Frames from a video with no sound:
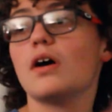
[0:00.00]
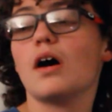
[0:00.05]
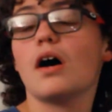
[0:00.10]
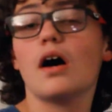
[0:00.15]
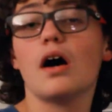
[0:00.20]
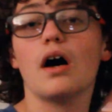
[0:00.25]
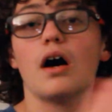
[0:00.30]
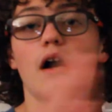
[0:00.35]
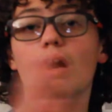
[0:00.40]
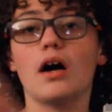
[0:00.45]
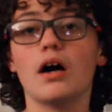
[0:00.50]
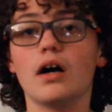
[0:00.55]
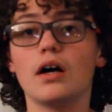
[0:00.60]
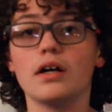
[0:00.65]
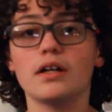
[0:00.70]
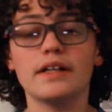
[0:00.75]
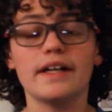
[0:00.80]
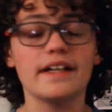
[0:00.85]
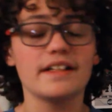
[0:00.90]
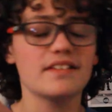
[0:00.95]

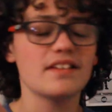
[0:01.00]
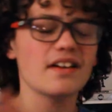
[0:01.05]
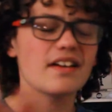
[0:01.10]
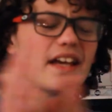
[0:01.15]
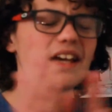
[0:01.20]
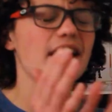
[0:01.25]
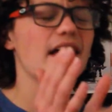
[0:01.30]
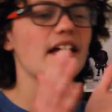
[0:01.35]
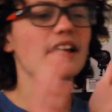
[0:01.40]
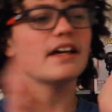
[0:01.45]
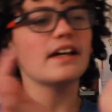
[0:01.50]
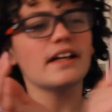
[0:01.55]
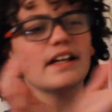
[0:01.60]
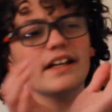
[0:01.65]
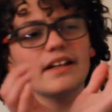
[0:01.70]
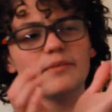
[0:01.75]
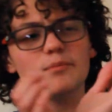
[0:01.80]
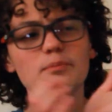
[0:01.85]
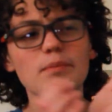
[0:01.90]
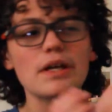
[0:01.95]

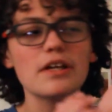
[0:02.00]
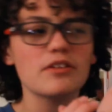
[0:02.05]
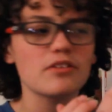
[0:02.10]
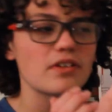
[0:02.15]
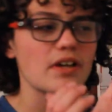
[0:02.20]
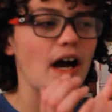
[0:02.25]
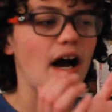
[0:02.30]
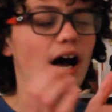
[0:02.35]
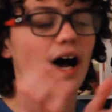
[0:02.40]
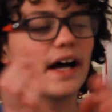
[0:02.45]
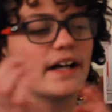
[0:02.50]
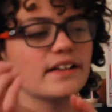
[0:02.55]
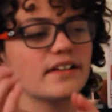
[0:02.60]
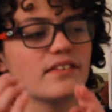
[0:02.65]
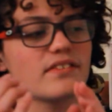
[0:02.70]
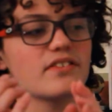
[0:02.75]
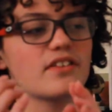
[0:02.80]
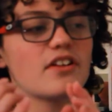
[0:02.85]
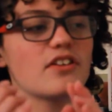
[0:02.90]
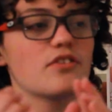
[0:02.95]
It makes kind
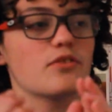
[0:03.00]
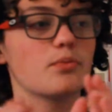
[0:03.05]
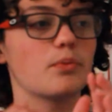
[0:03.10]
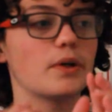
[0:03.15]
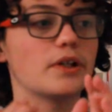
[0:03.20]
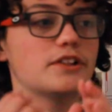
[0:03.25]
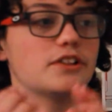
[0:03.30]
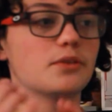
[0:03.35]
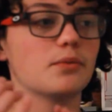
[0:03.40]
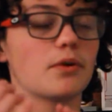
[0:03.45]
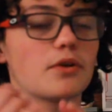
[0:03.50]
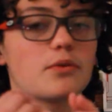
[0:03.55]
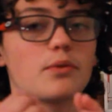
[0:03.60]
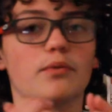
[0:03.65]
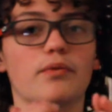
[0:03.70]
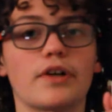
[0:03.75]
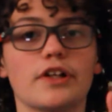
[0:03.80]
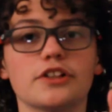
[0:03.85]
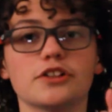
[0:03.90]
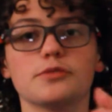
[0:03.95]
of sense why she wants
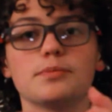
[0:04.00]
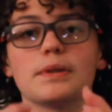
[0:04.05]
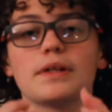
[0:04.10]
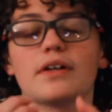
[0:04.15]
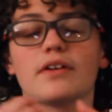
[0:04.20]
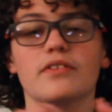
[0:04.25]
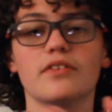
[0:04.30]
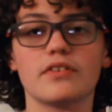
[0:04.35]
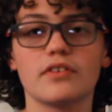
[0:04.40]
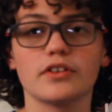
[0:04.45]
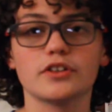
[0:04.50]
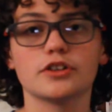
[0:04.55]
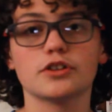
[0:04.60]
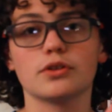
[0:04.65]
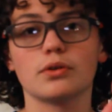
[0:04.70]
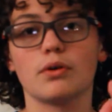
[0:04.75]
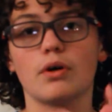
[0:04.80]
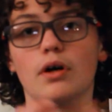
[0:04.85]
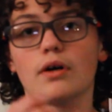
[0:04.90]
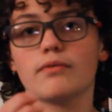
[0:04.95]
revenge, because it does
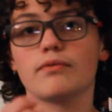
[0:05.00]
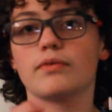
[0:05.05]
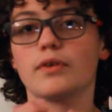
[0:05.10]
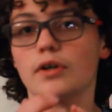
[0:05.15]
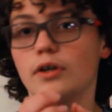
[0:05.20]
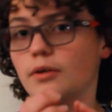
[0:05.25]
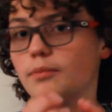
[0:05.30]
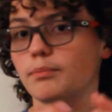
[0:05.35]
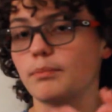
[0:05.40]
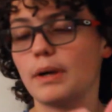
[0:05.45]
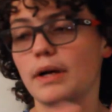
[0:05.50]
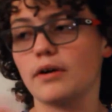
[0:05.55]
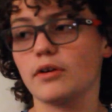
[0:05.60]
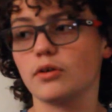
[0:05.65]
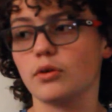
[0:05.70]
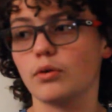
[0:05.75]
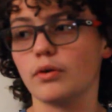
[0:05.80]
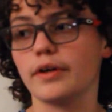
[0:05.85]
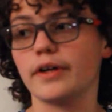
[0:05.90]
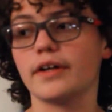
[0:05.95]
show off her
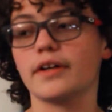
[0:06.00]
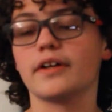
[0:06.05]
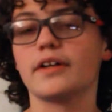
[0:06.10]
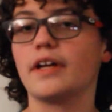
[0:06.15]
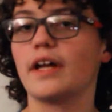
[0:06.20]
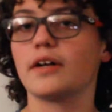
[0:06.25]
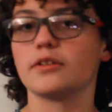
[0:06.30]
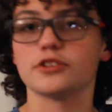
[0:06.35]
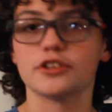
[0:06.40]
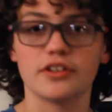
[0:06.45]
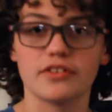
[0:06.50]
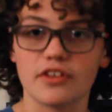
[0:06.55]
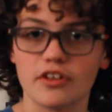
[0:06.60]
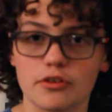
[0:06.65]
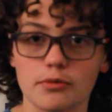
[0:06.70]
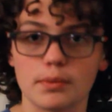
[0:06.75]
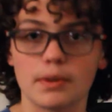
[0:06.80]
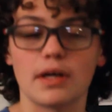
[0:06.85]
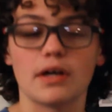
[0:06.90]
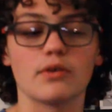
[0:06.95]
paranoia and how she
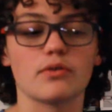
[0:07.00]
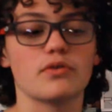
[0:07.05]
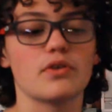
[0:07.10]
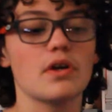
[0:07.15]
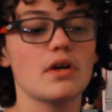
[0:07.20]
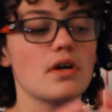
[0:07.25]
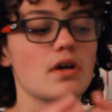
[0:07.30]
sets up her house.